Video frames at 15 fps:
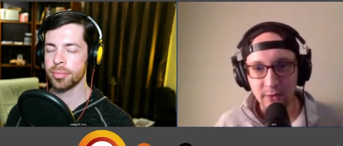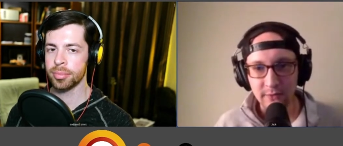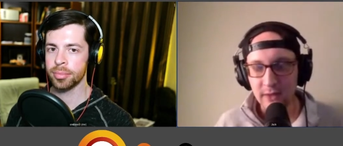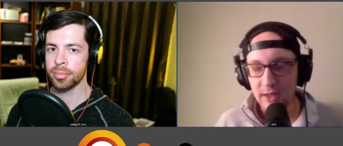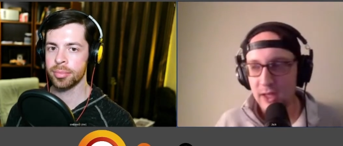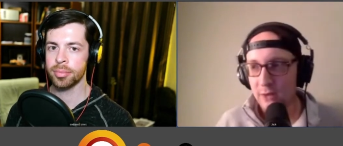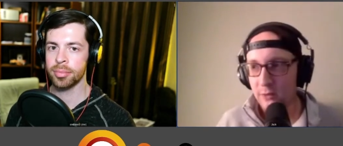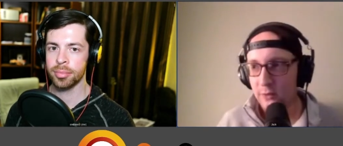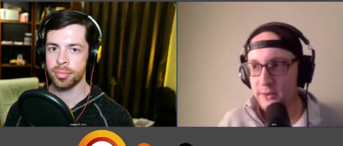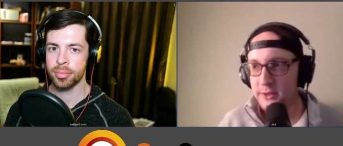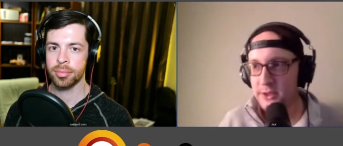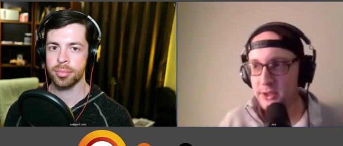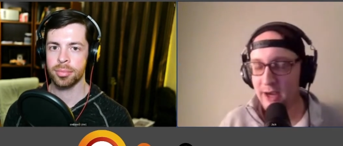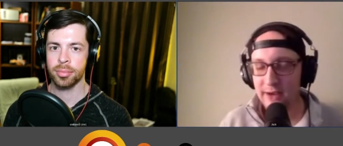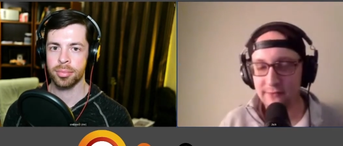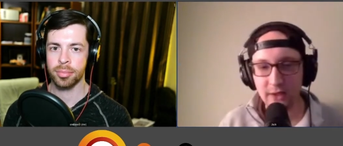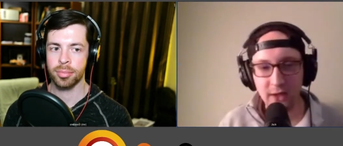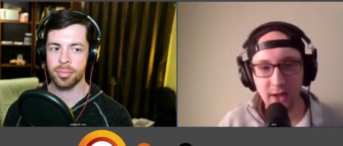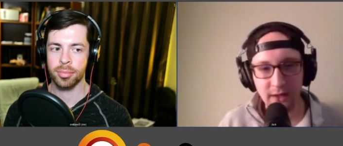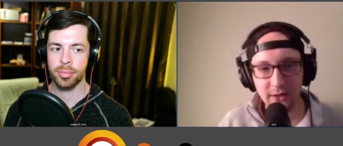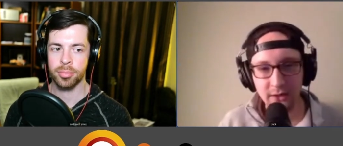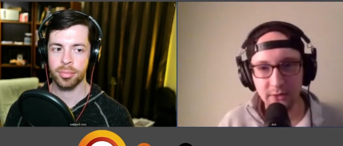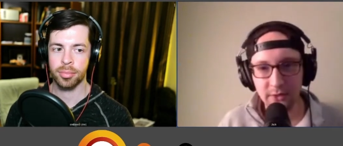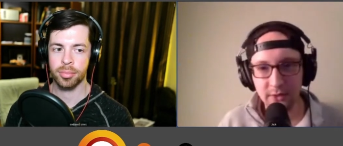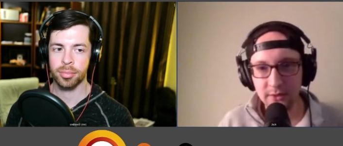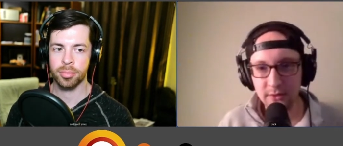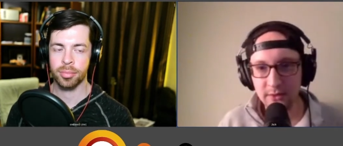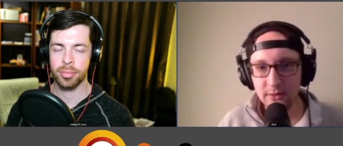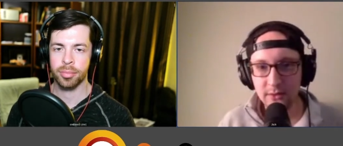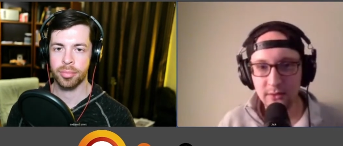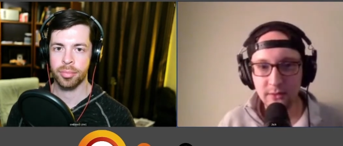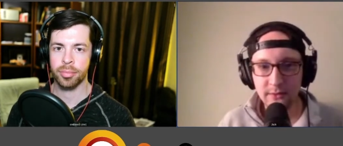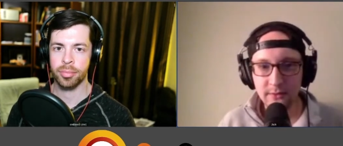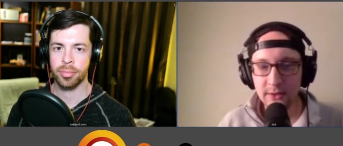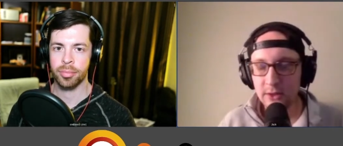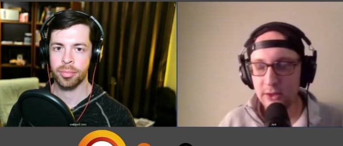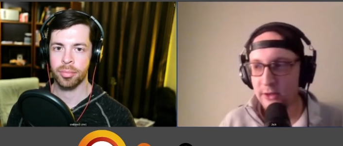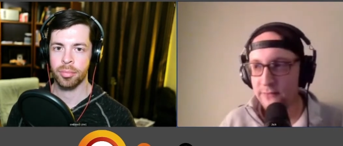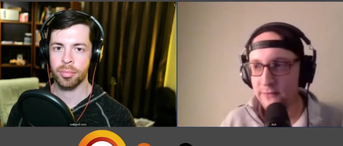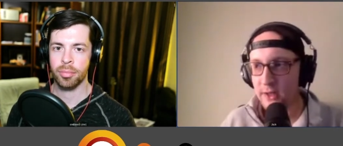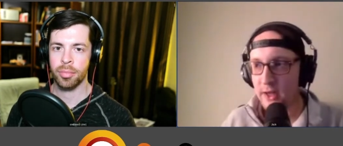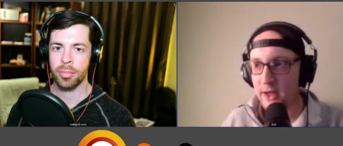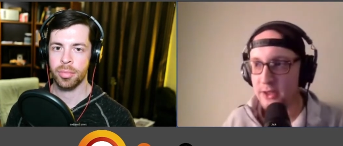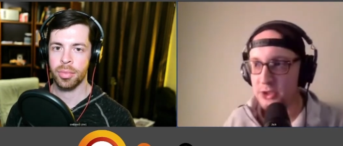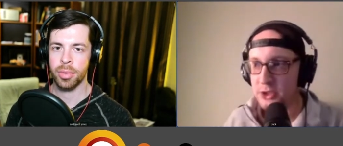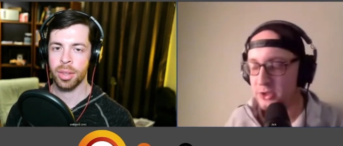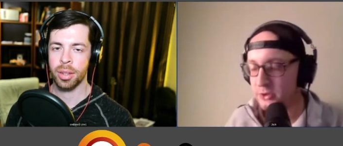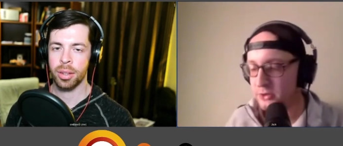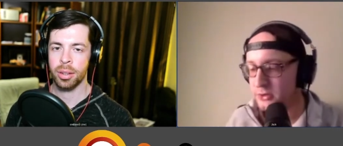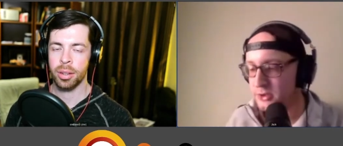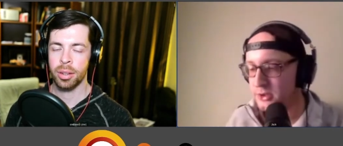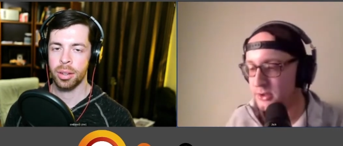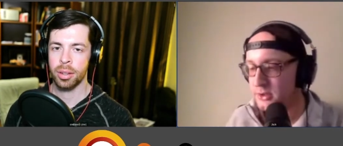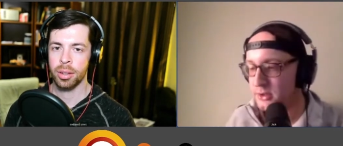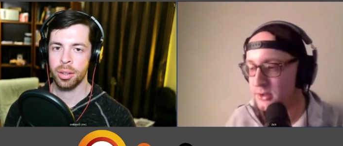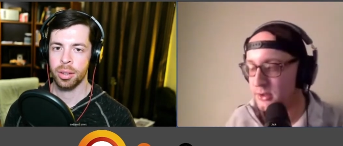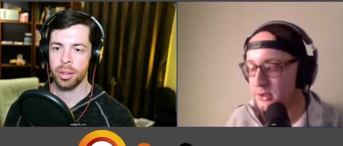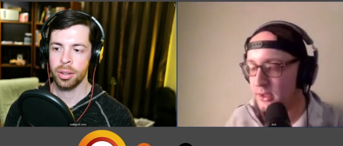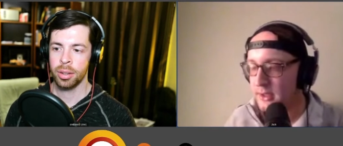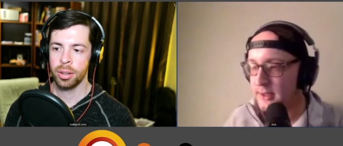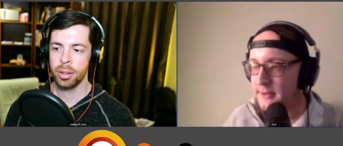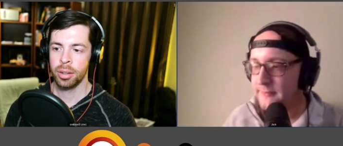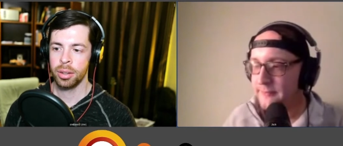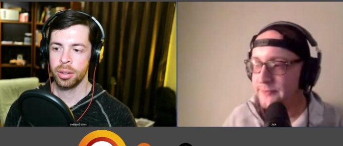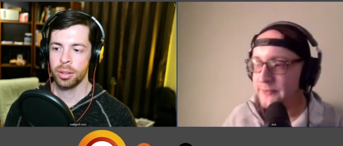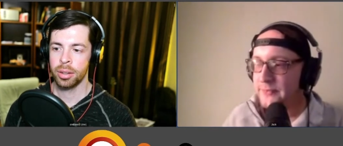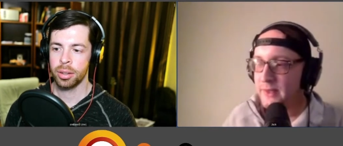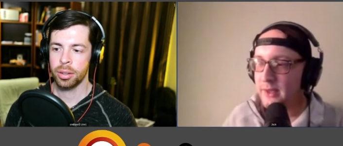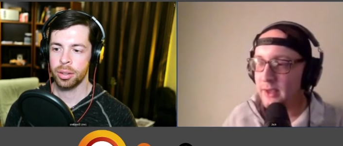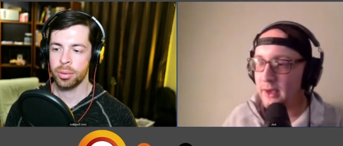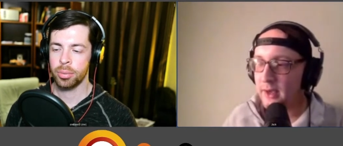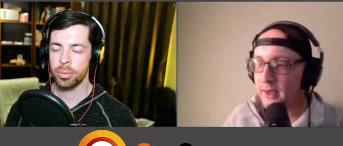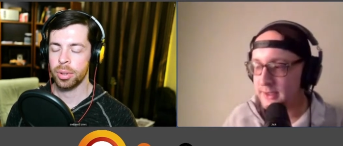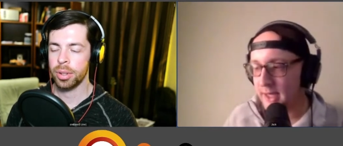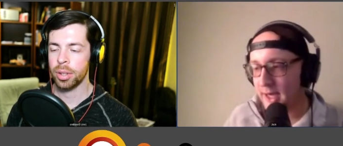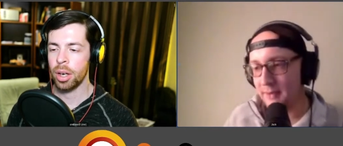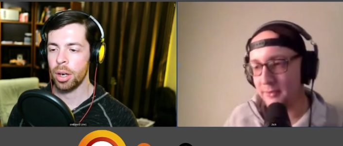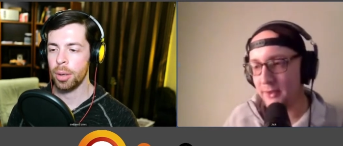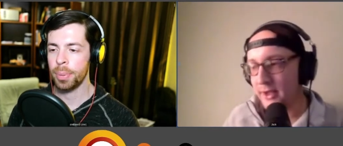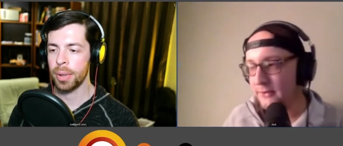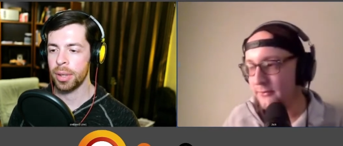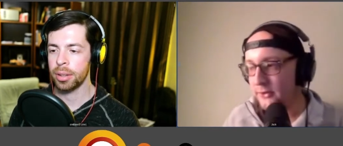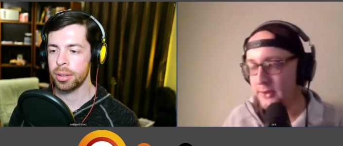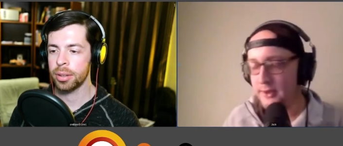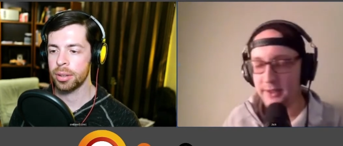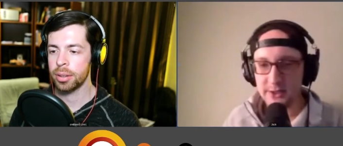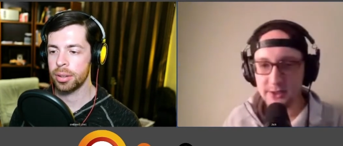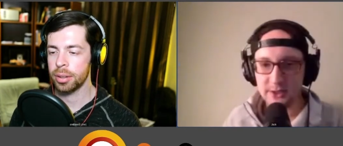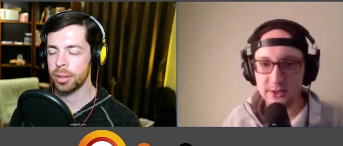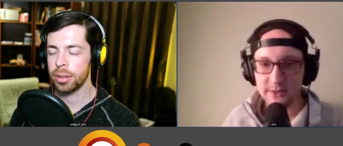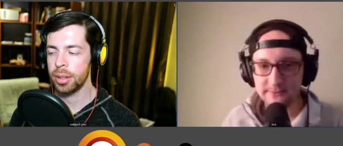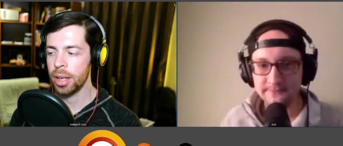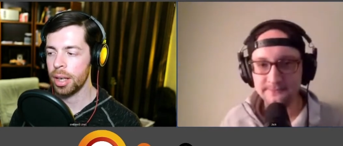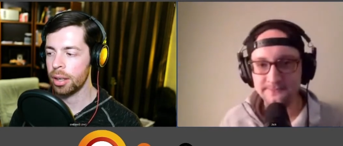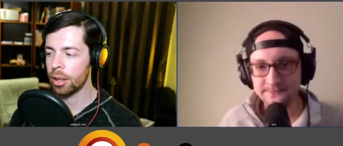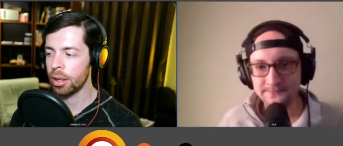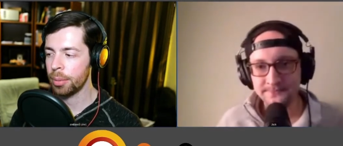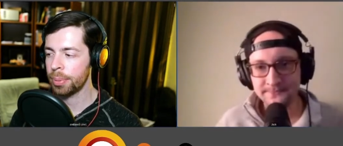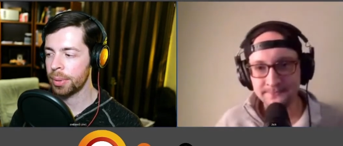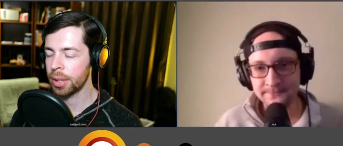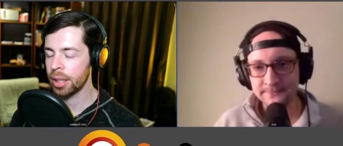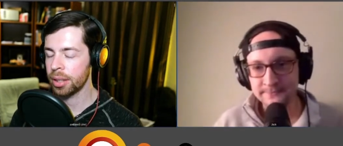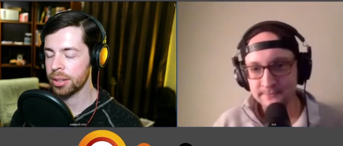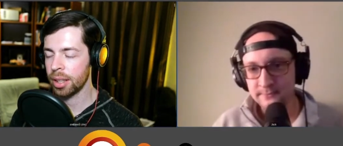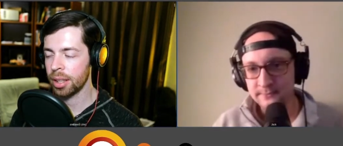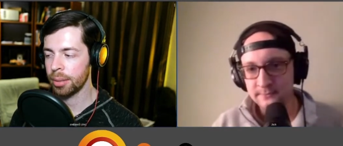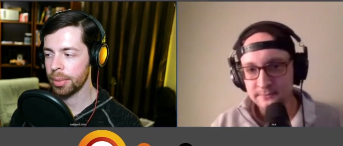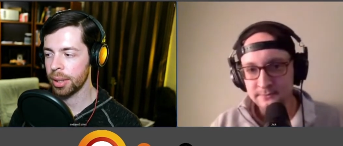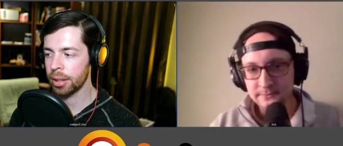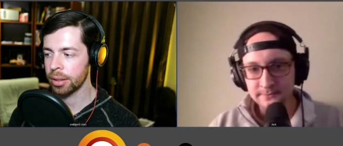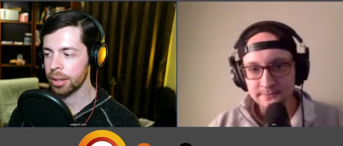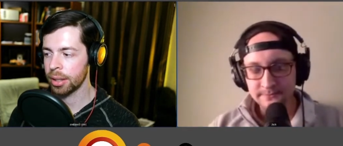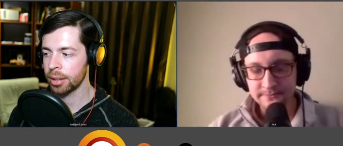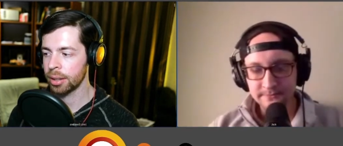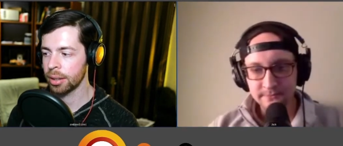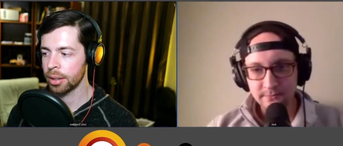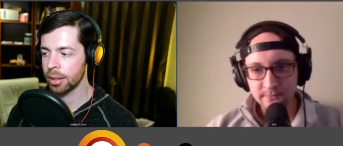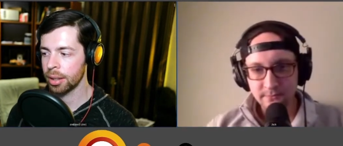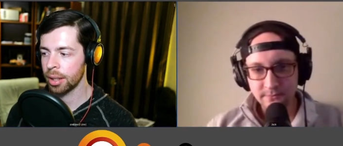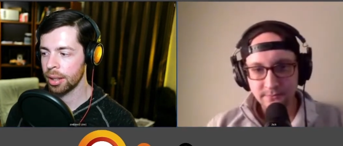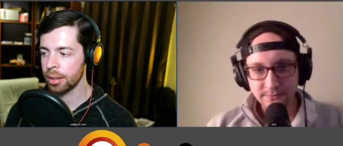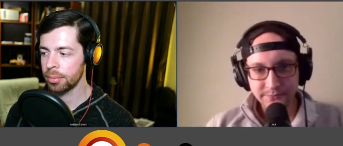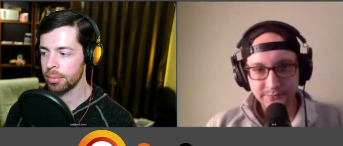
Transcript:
Speaker 1: of the key ones. You have to kind of do it. You have to kind of choose well, a timeline on, for this.
Speaker 2: Yeah, to harp on that time bound thing again.